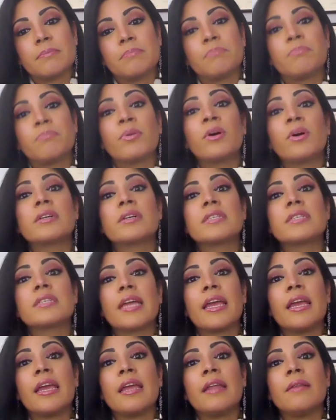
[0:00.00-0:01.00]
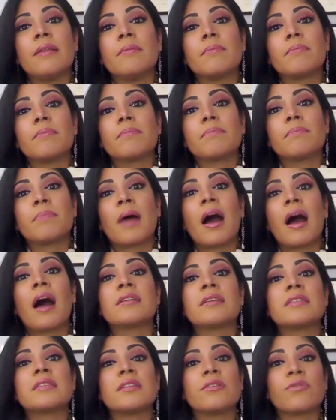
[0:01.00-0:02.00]
books in
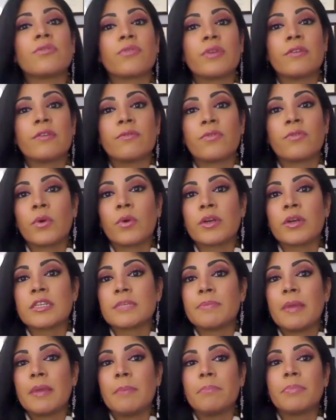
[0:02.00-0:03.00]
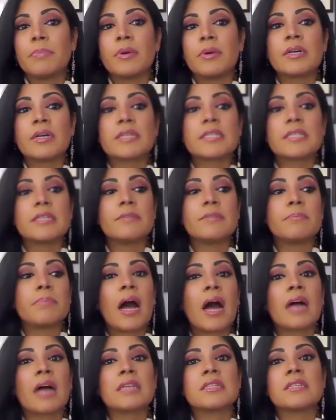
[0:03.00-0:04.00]
positive reinforcement, books in
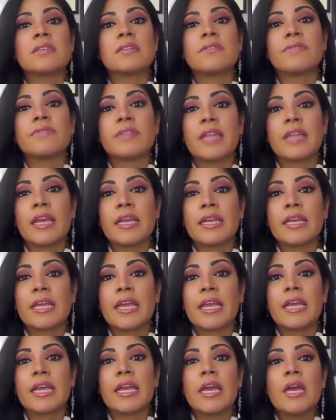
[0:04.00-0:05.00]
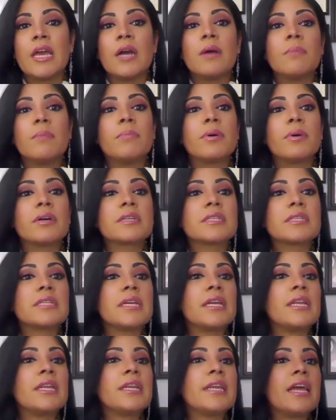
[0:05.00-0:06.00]
positive thinking, books
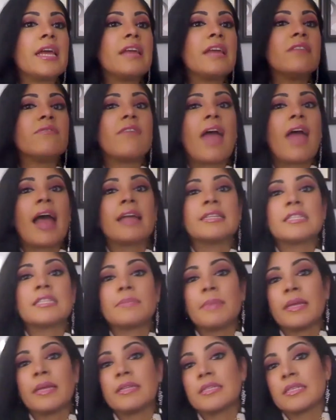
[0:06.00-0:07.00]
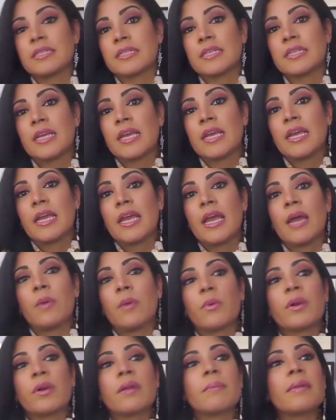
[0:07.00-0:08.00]
in advancements.
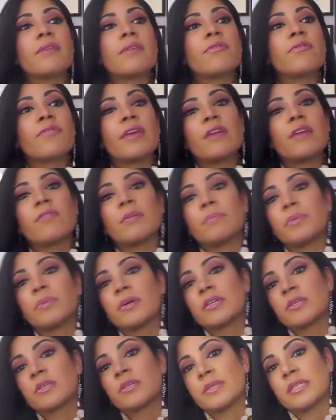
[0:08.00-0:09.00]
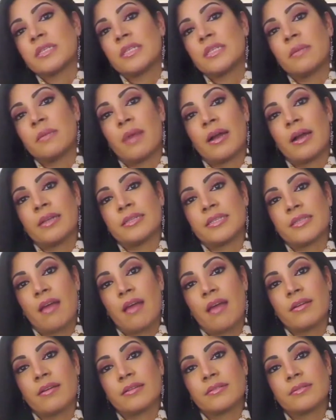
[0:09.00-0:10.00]
And one of my favorite books was The
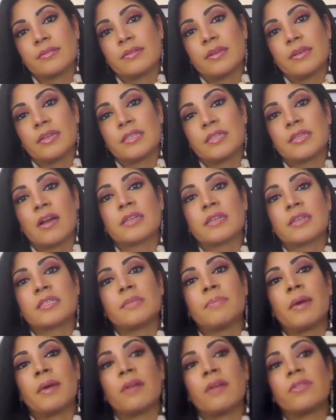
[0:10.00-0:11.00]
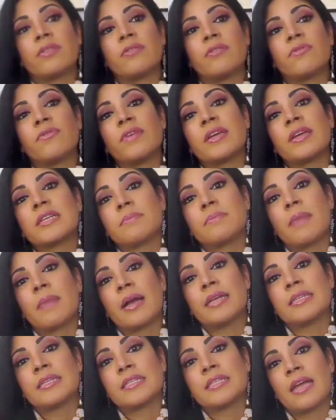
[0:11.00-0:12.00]
Mindset. It talks about the fixed
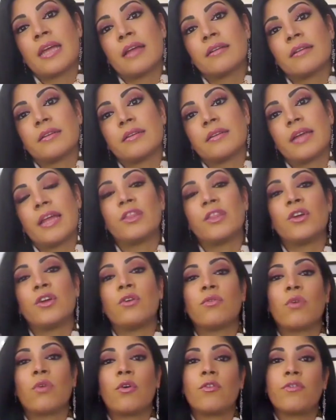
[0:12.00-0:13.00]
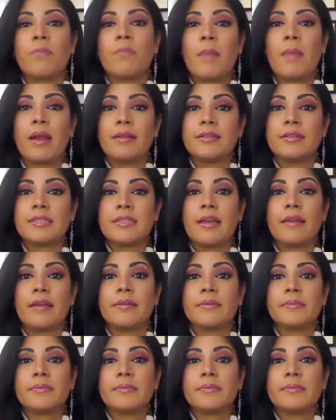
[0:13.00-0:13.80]
mindset and the growth mindset.